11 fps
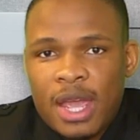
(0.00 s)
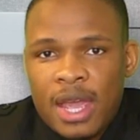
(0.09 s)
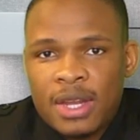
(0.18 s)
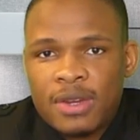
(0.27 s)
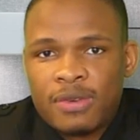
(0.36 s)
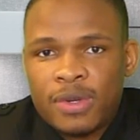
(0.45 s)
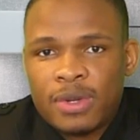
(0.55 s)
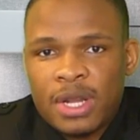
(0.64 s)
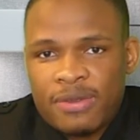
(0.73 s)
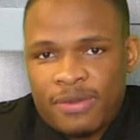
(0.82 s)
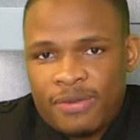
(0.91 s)
any real
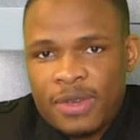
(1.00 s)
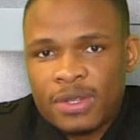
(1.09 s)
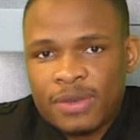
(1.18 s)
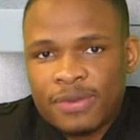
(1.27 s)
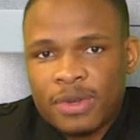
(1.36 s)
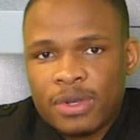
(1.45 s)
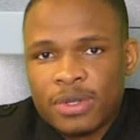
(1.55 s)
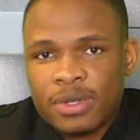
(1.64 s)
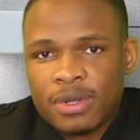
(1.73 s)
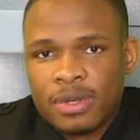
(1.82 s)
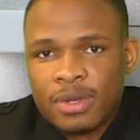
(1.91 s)
life events of
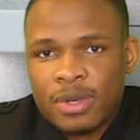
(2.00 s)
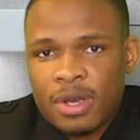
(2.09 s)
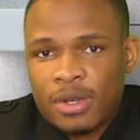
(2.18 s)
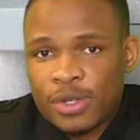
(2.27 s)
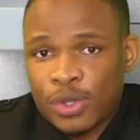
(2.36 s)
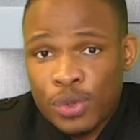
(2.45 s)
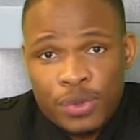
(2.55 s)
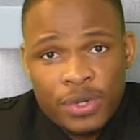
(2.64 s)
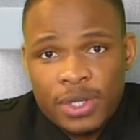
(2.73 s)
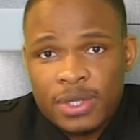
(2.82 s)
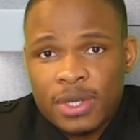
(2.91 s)
course
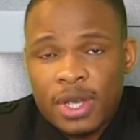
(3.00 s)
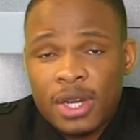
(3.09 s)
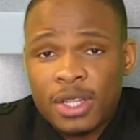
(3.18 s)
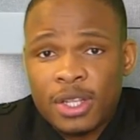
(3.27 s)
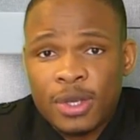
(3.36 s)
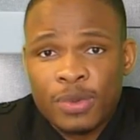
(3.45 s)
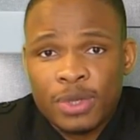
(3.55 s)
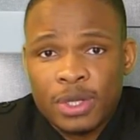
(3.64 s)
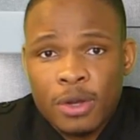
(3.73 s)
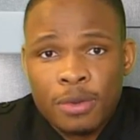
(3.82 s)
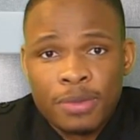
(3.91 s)
stories anything you want
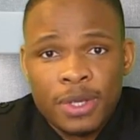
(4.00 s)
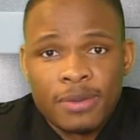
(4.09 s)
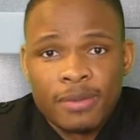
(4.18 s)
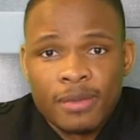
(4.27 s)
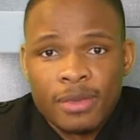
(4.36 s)
to tell me